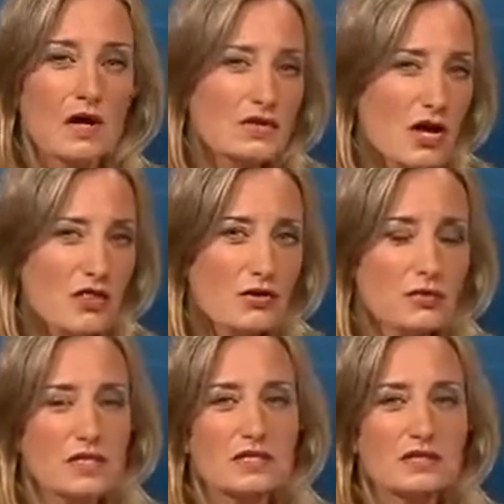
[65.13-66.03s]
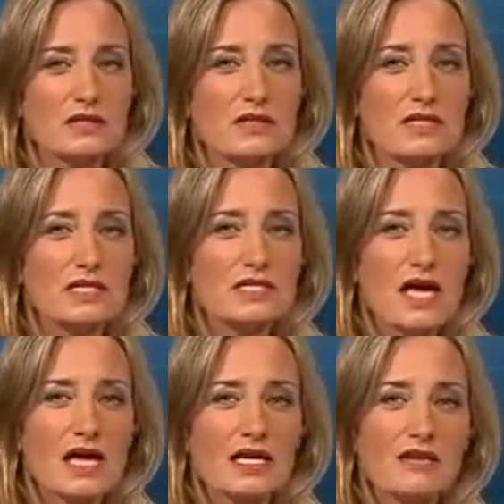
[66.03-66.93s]
Another reason is
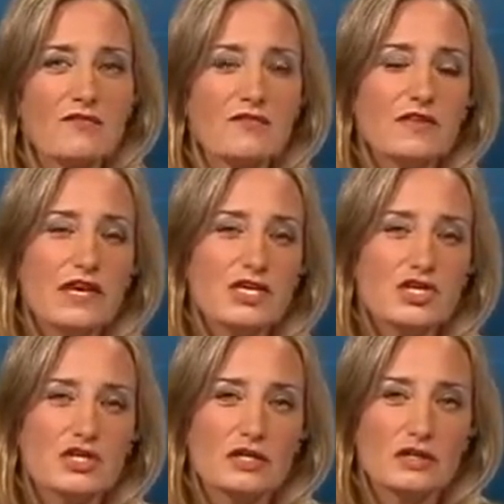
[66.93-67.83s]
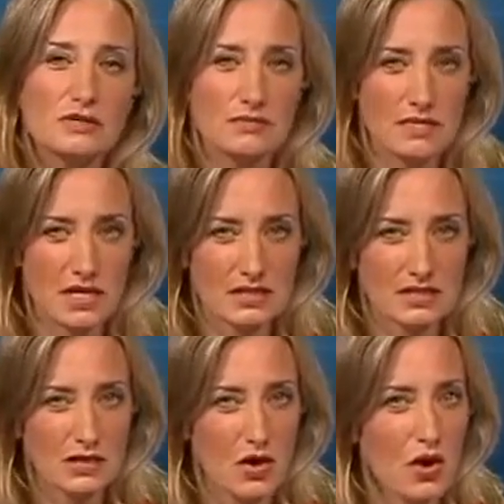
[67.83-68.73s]
that inflation
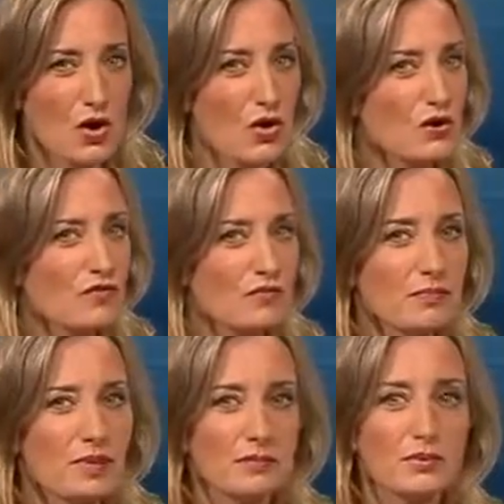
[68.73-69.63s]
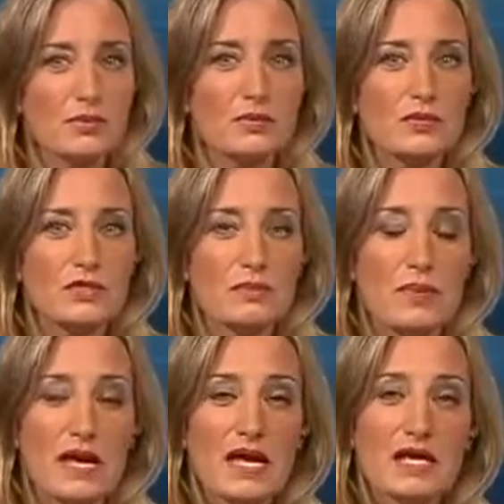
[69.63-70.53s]
makes it hard for people to
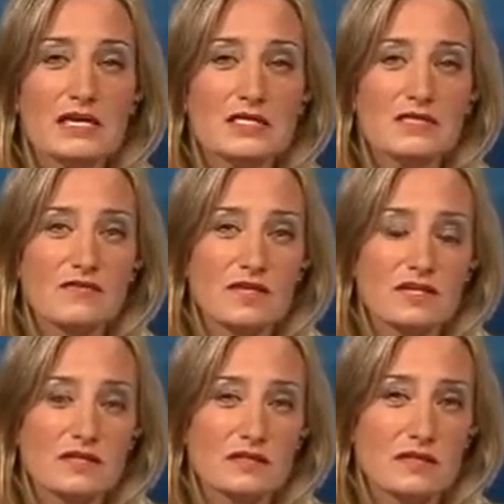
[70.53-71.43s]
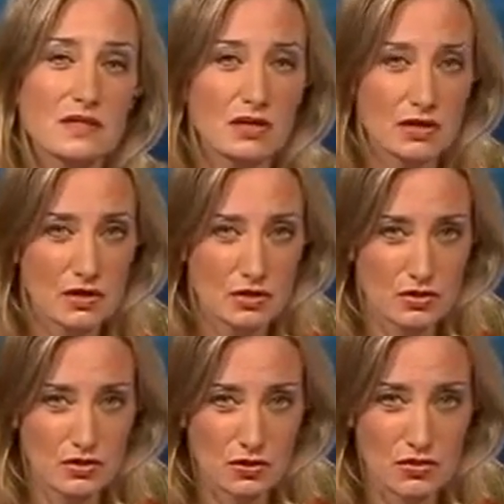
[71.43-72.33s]
pay his fees
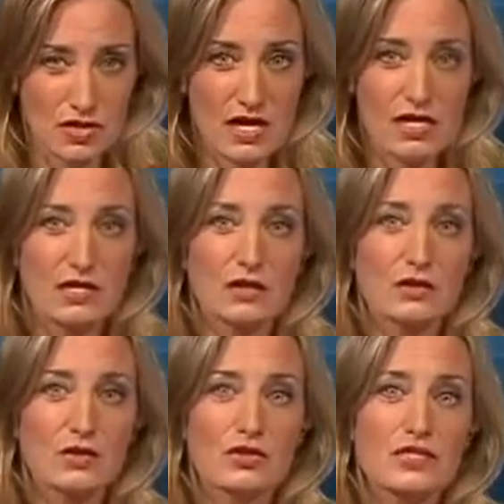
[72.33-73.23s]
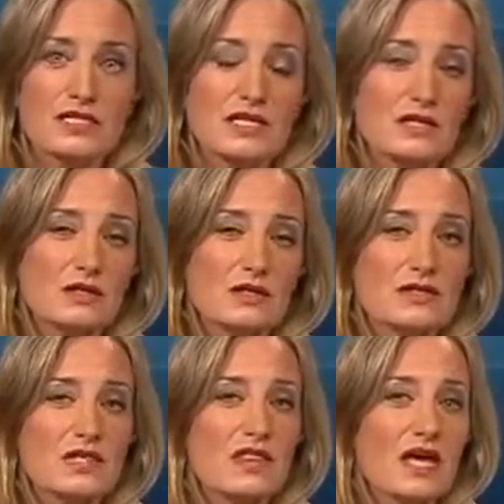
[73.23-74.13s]
so they can learn
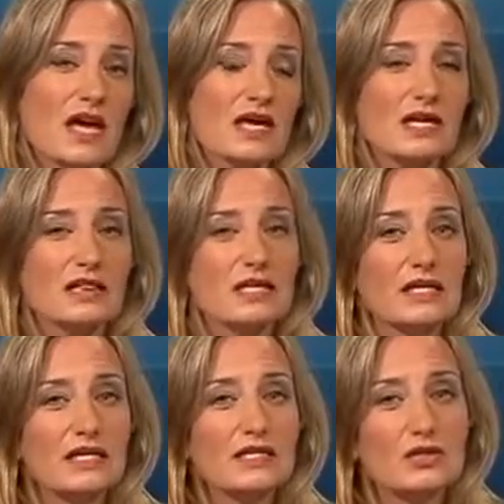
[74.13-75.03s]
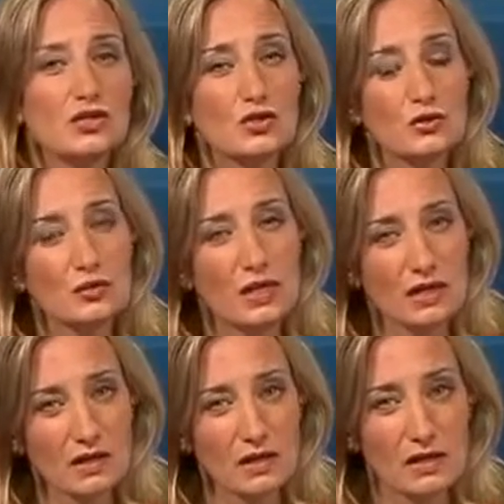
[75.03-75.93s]
skills that lead to
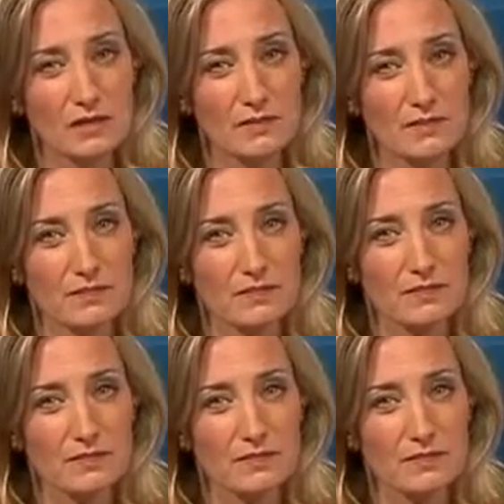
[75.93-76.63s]
income.